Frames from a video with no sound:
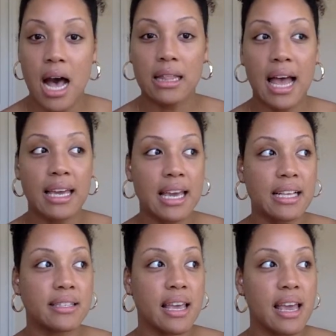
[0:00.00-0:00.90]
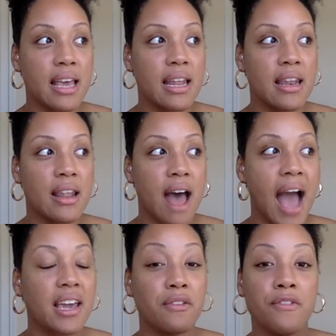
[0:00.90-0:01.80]
Like
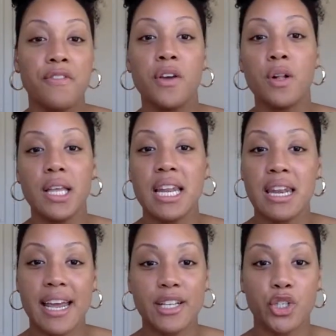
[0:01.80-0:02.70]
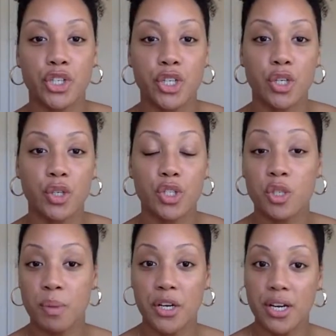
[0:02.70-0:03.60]
I can feel in nature
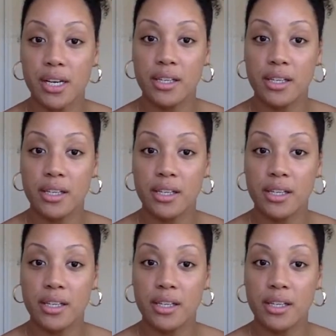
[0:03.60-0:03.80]
spirit.